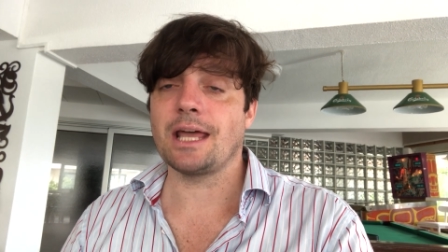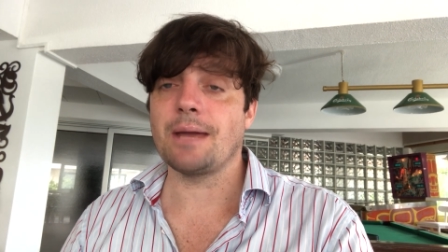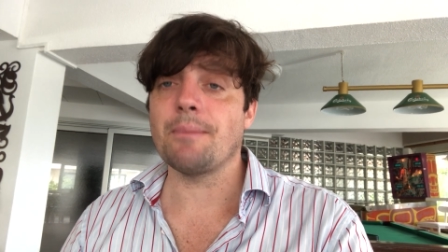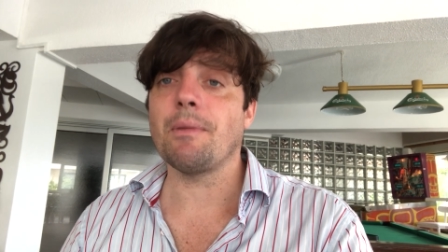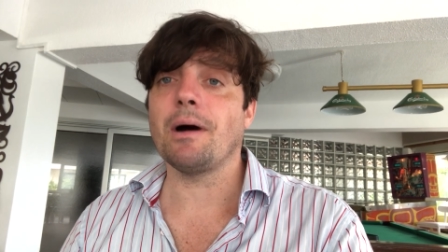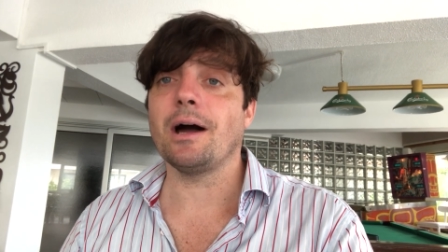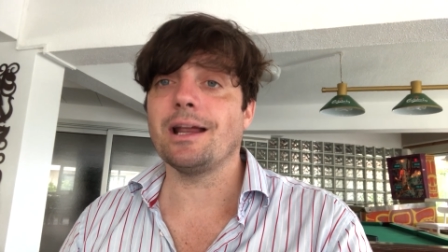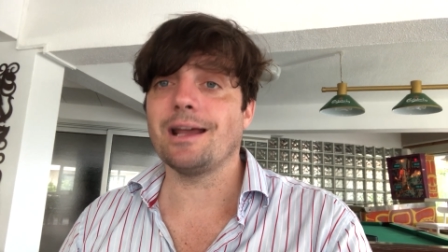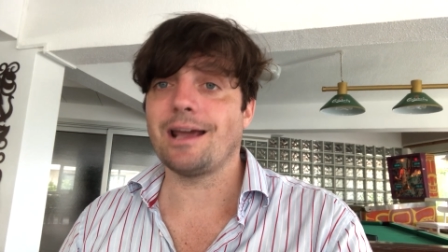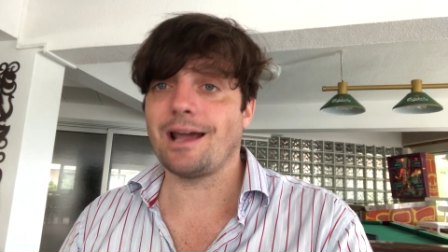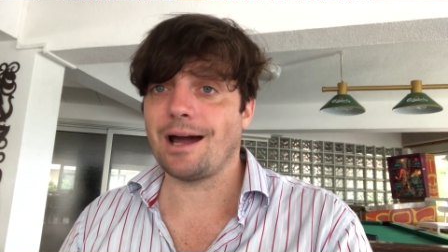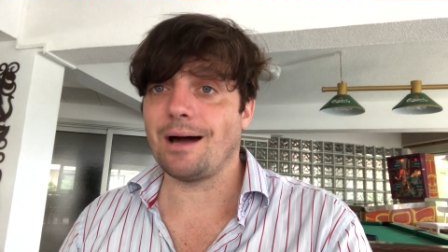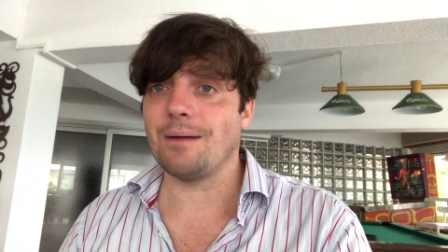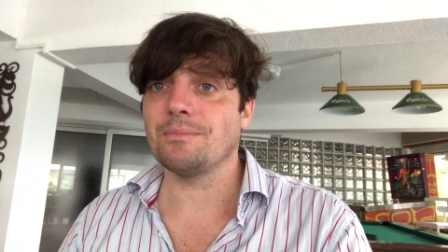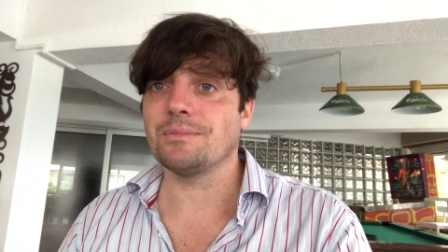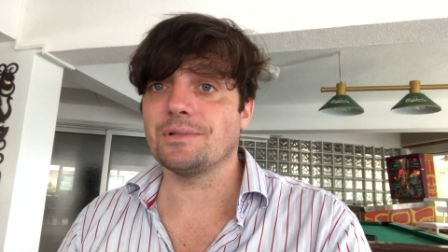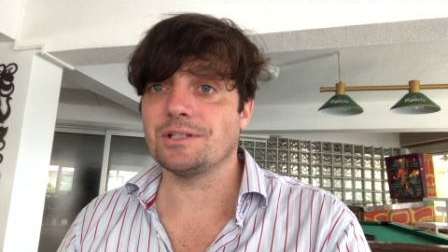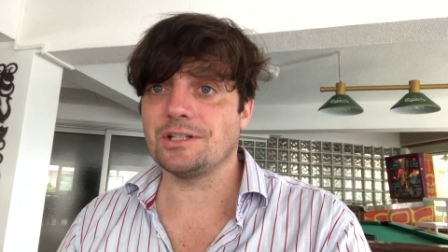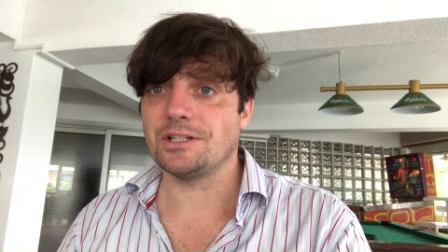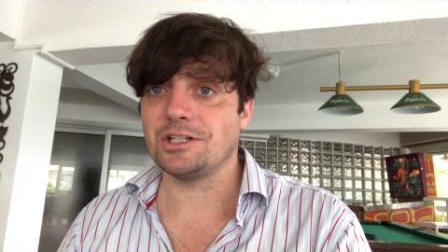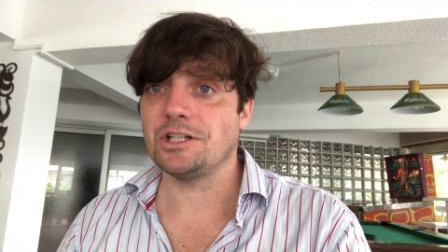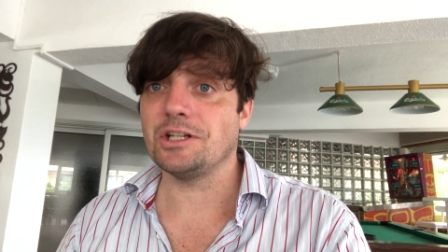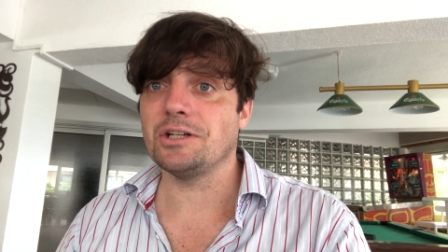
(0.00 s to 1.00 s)
they might
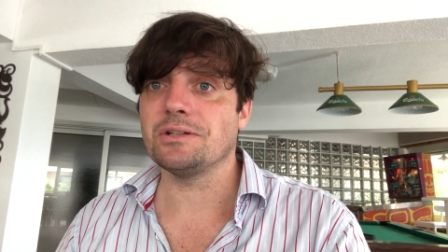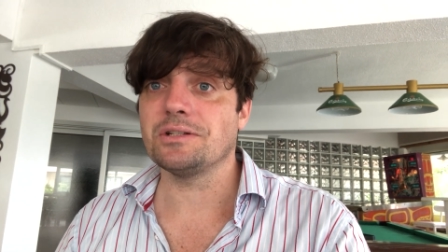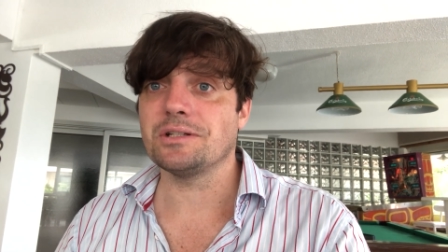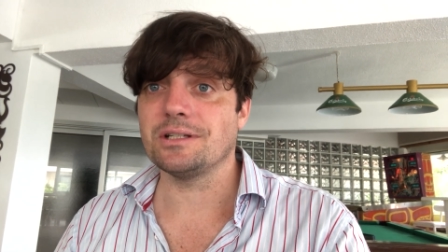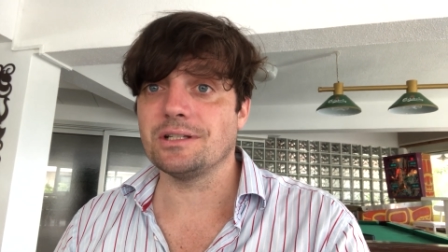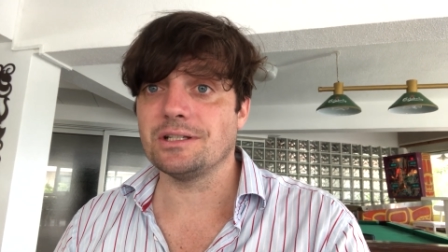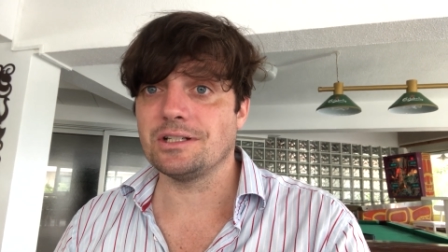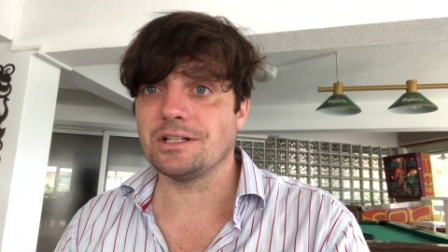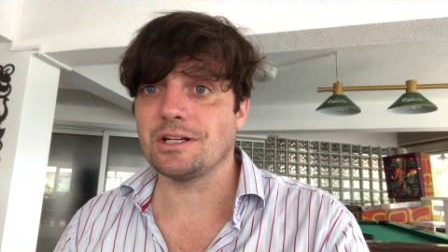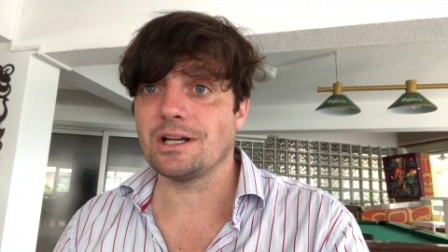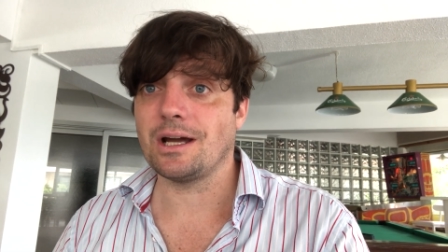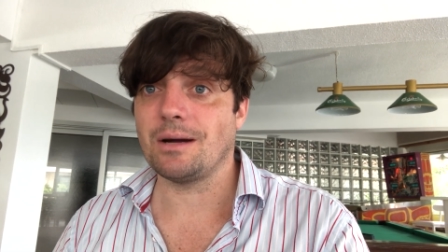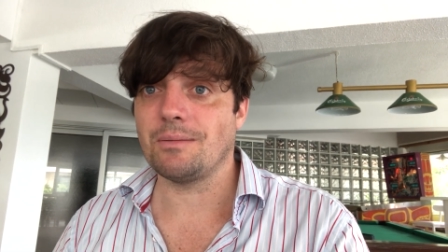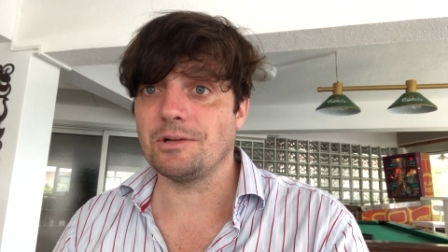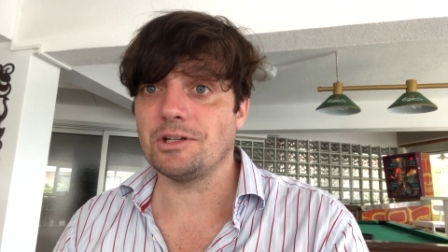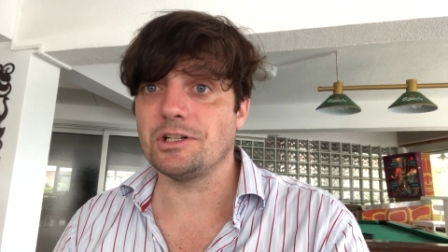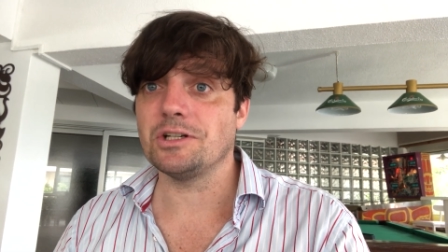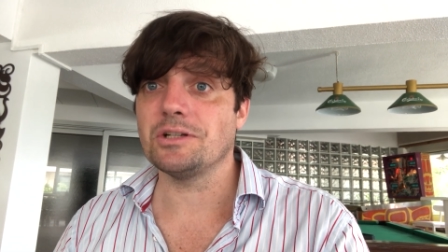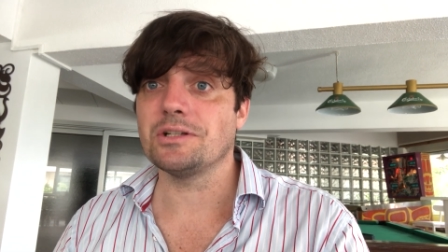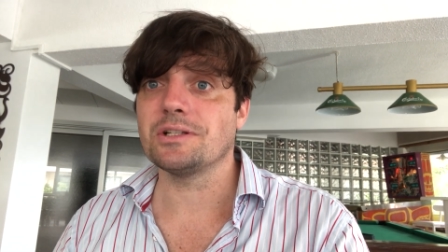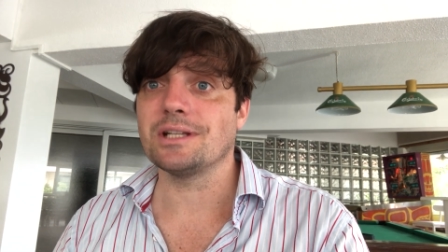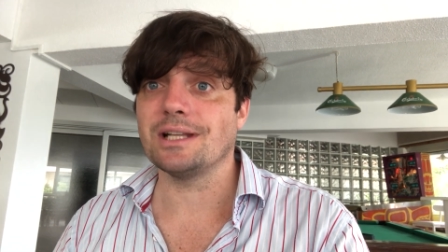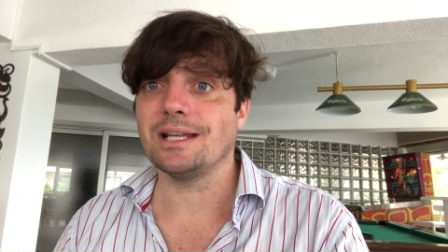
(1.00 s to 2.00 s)
come to choose come and
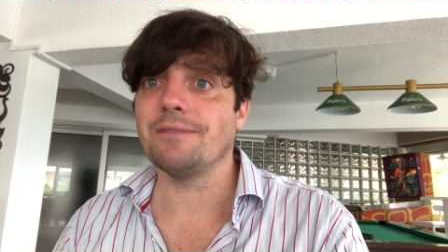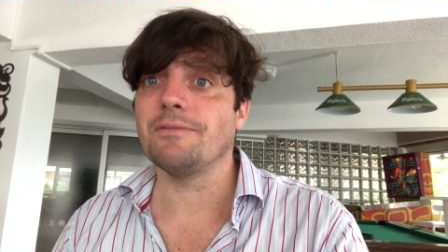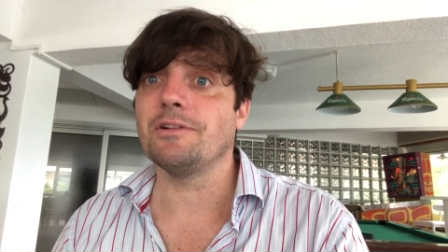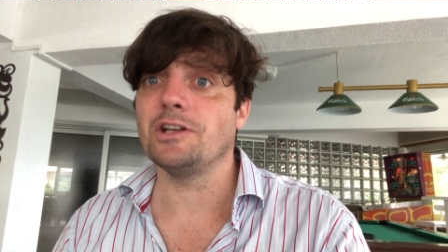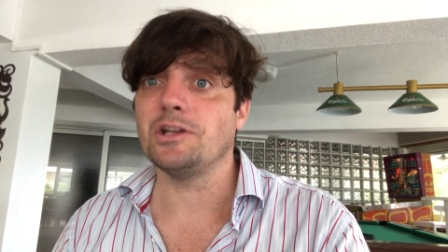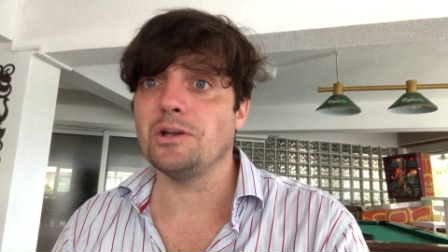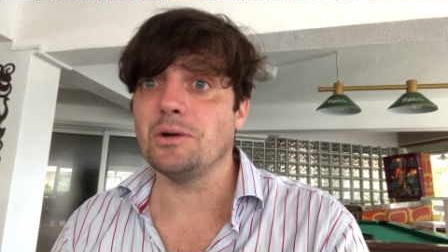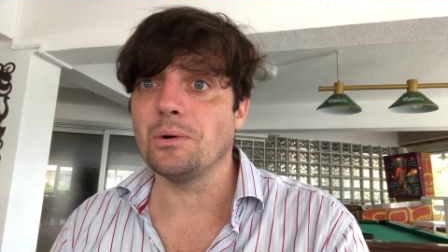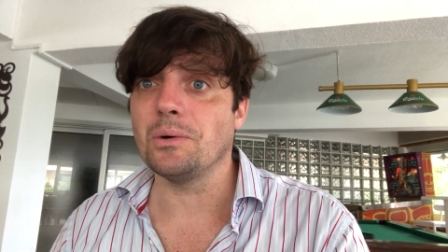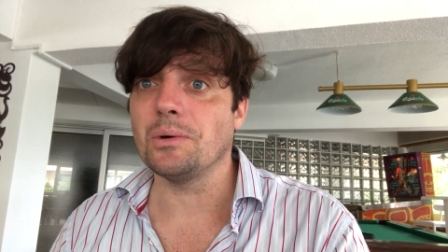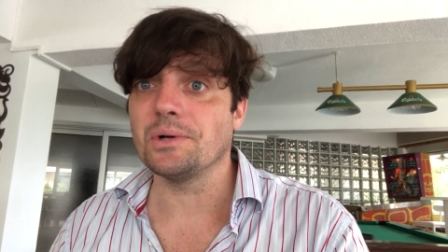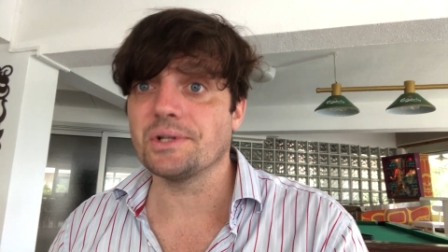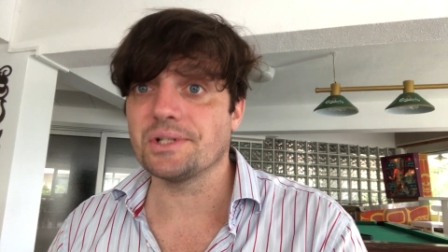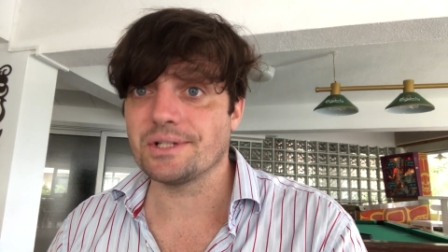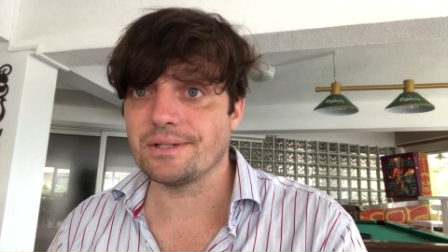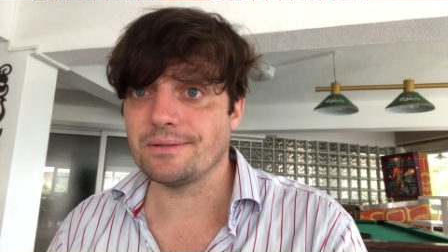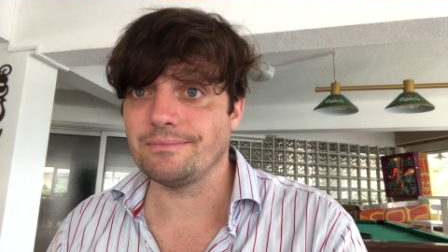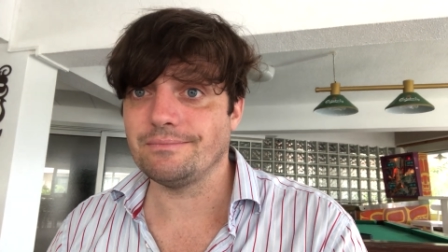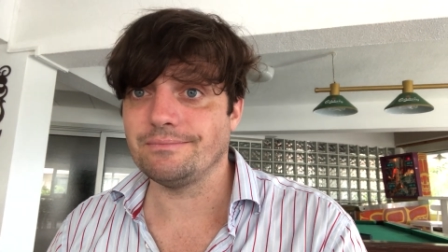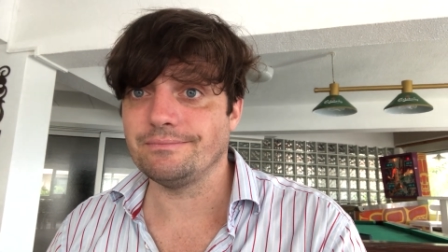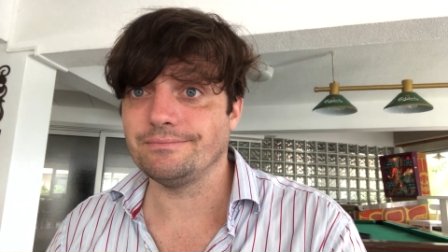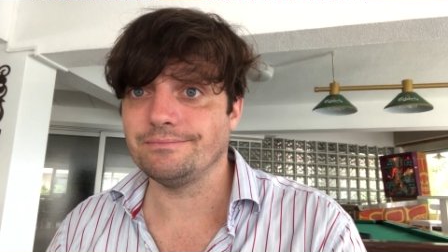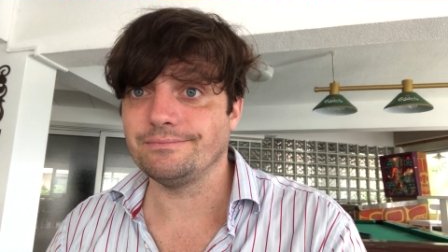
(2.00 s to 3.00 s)
choose to live in yours.